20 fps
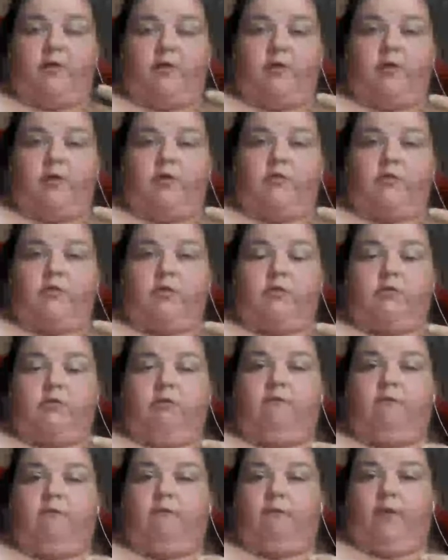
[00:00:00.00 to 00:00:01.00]
you can use to look
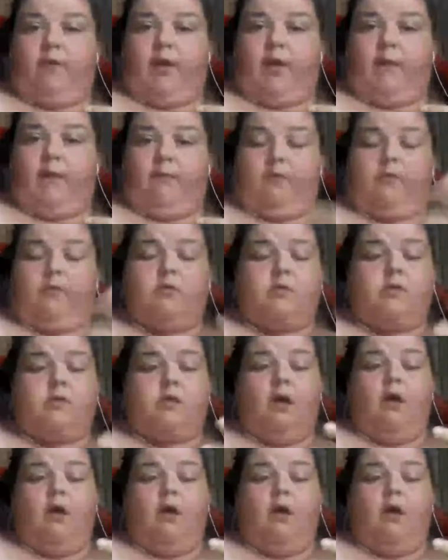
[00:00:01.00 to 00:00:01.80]
for free ebooks.